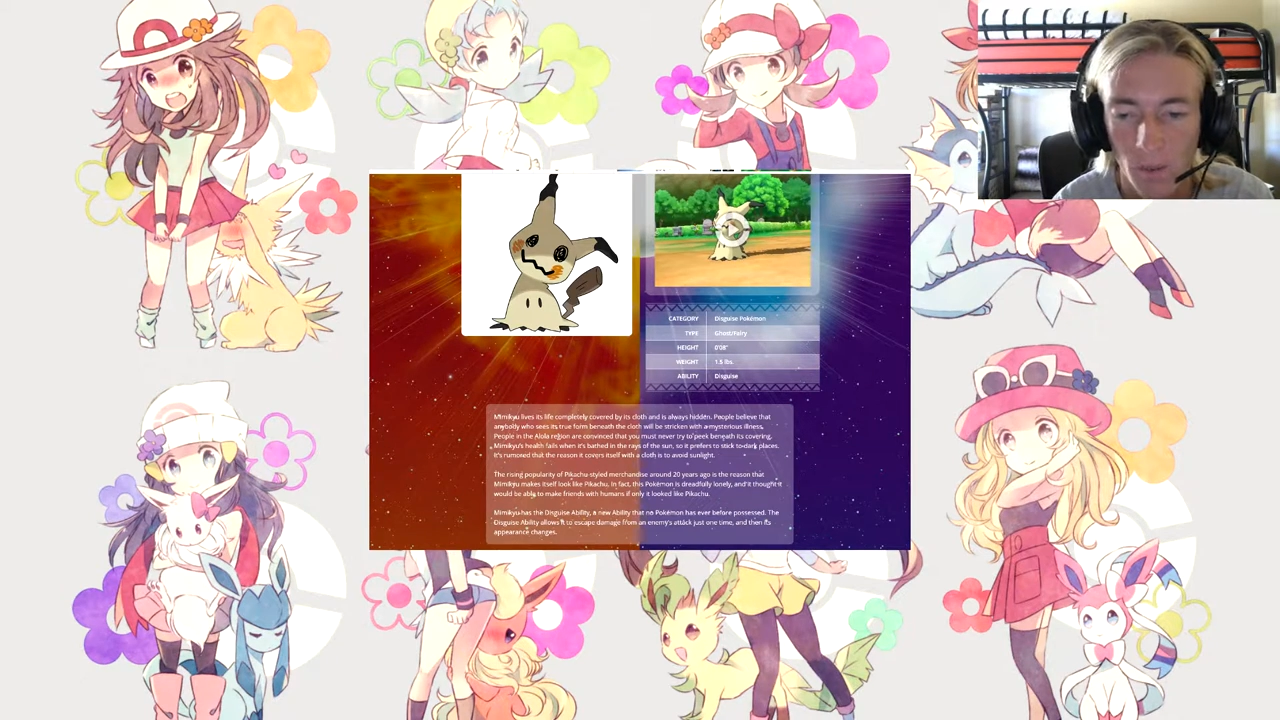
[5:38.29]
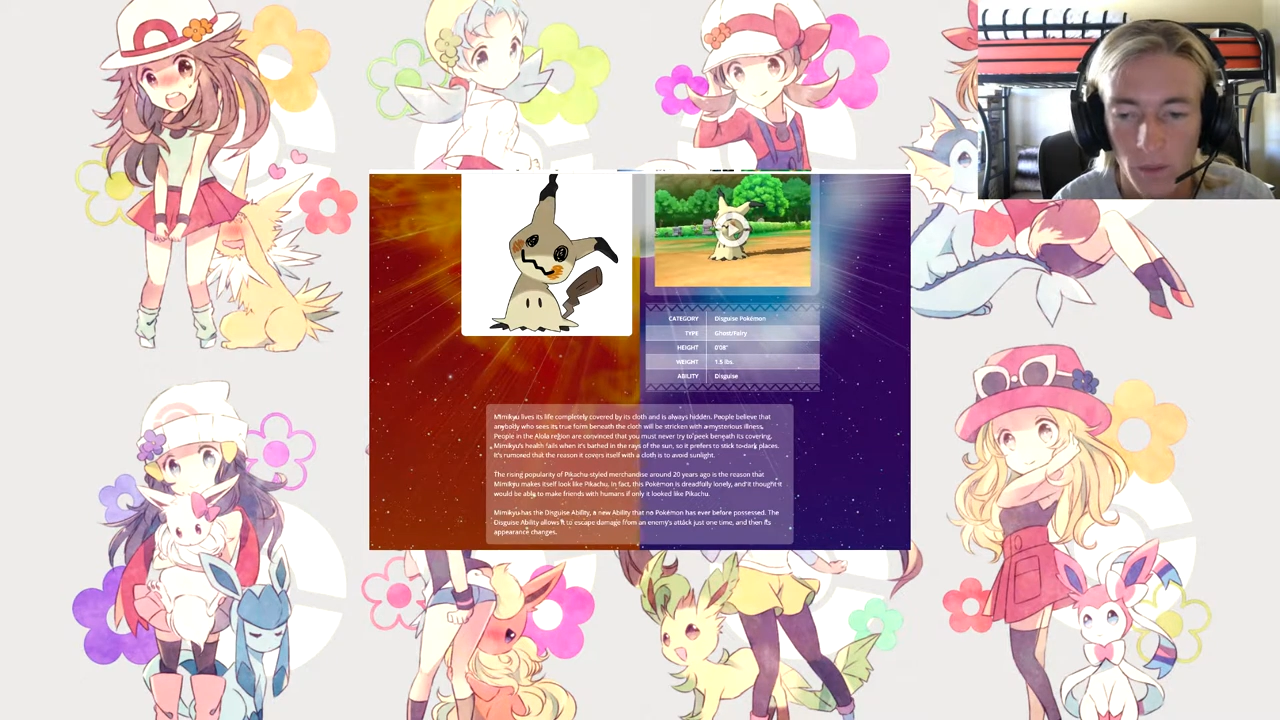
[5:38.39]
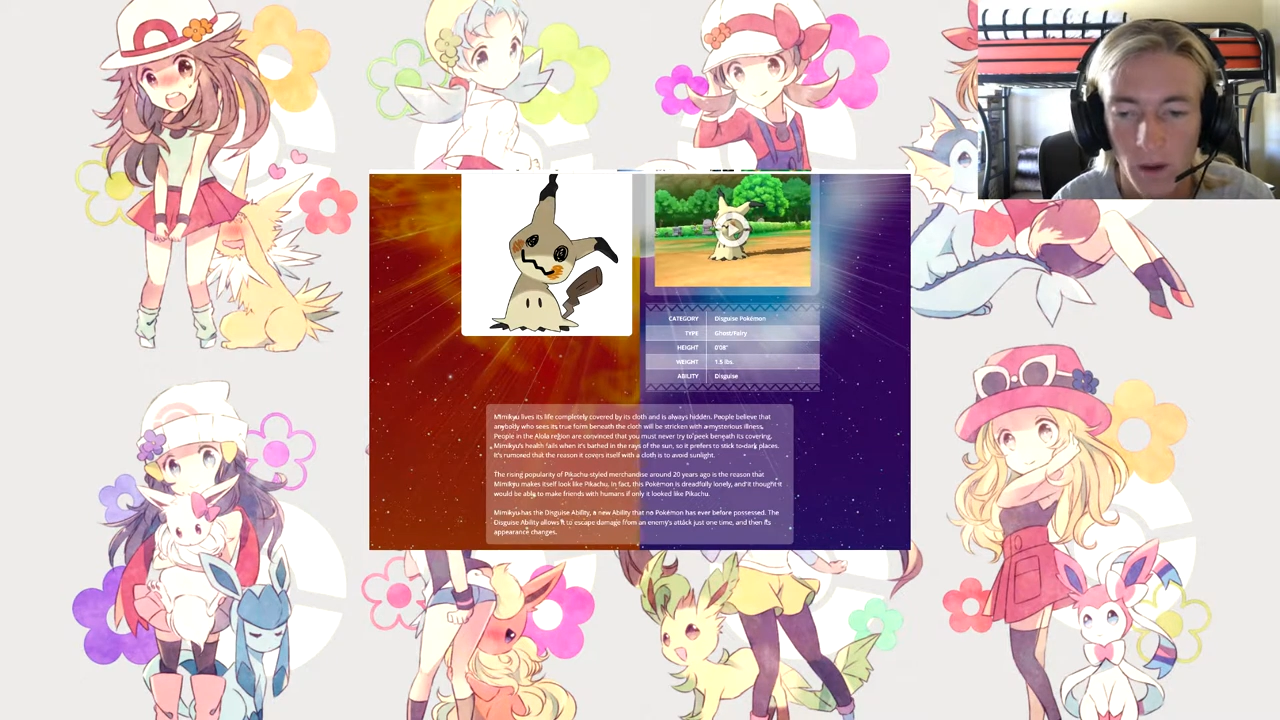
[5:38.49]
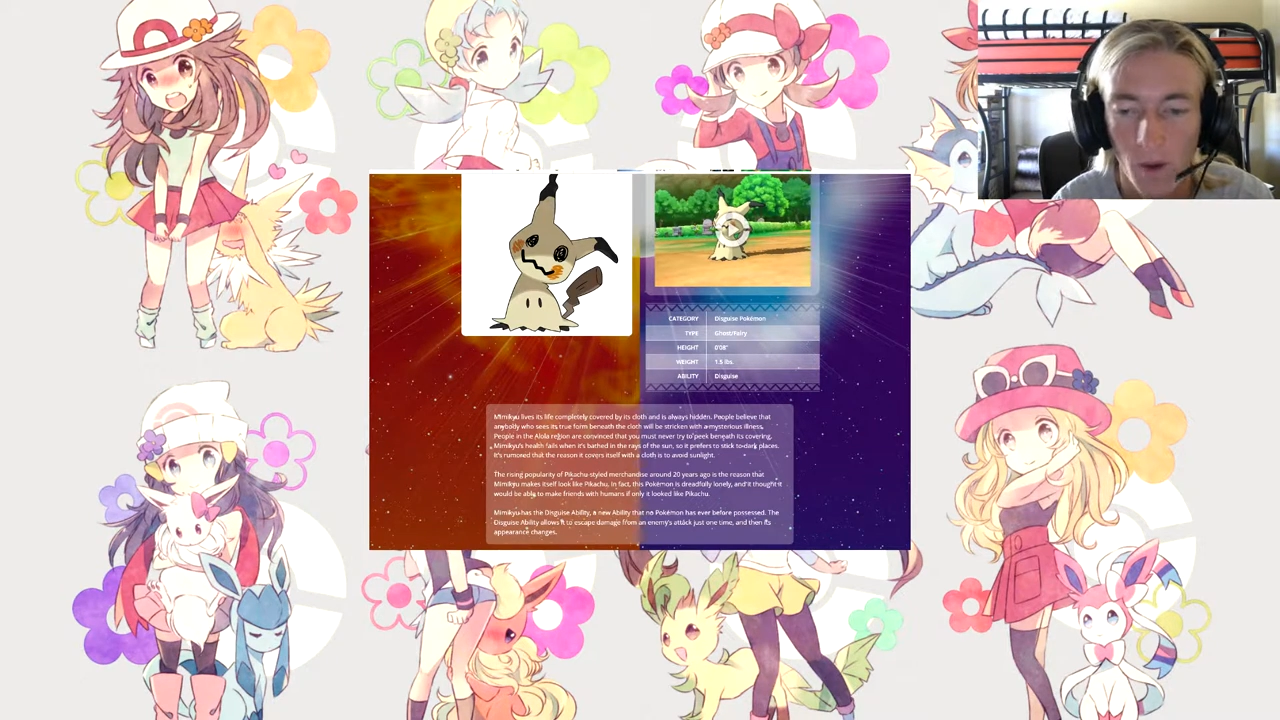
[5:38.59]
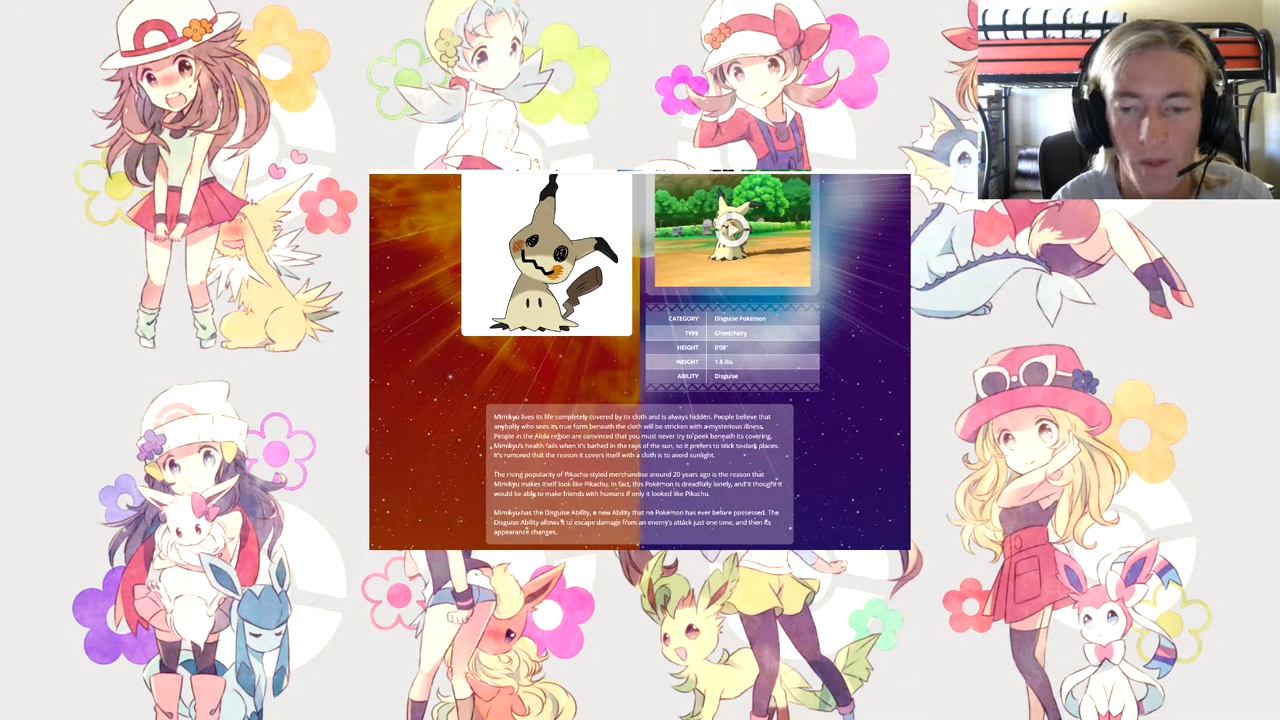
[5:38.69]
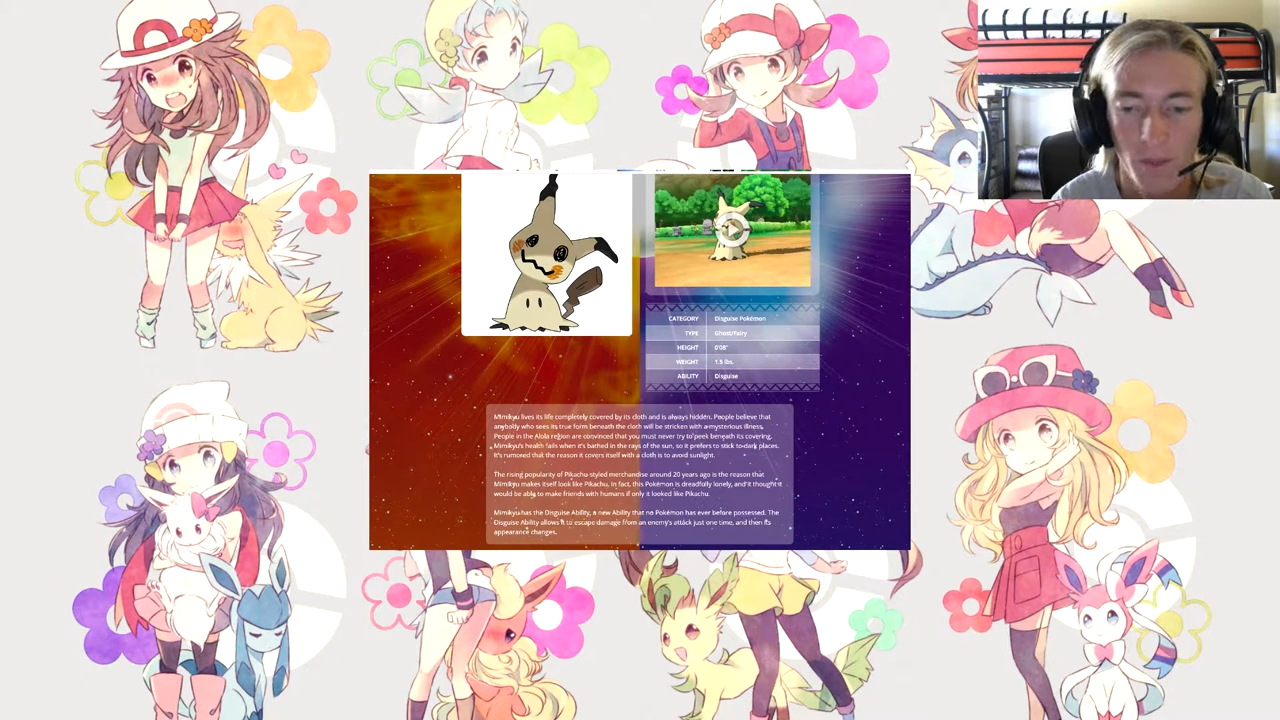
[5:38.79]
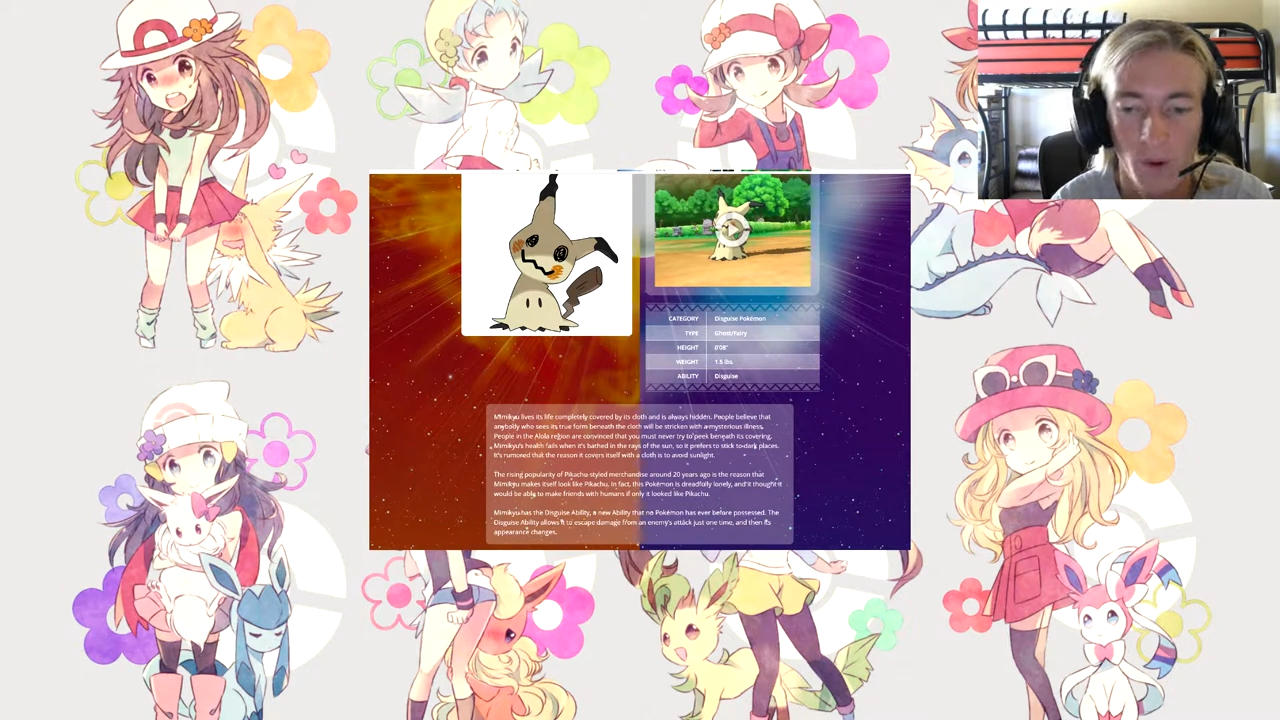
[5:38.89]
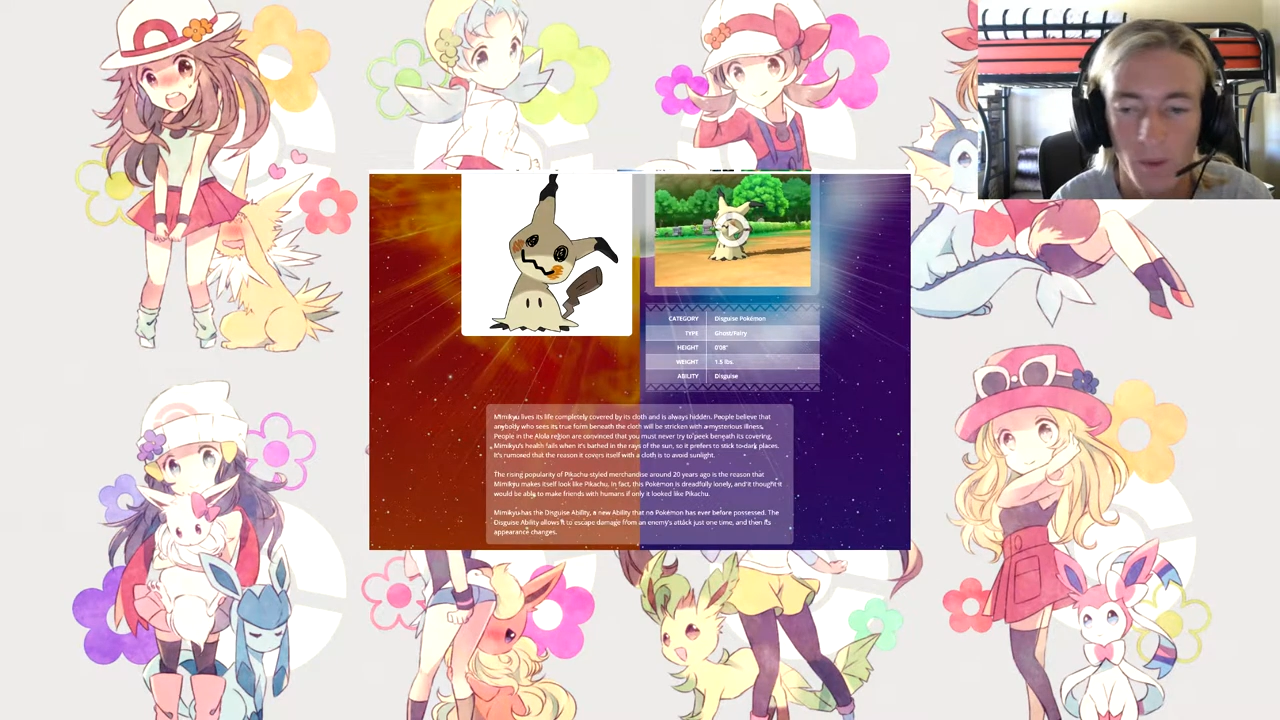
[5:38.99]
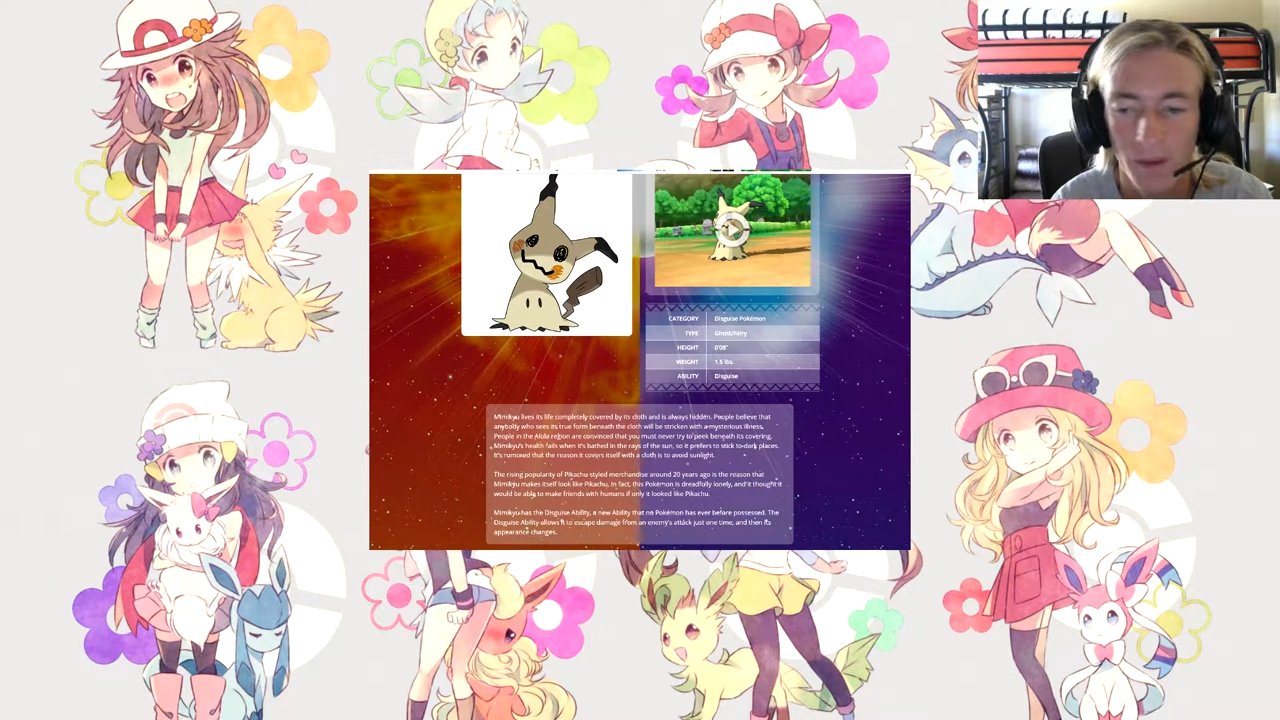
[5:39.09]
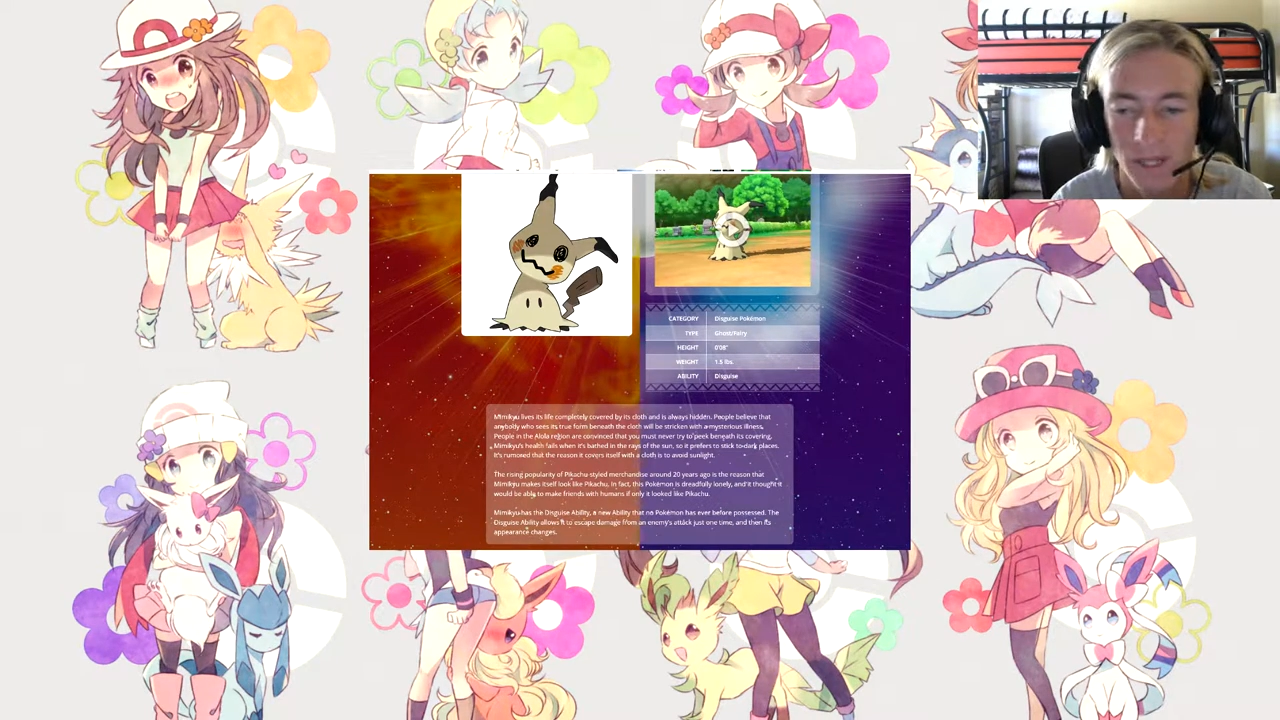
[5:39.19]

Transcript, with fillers: no other Pokemon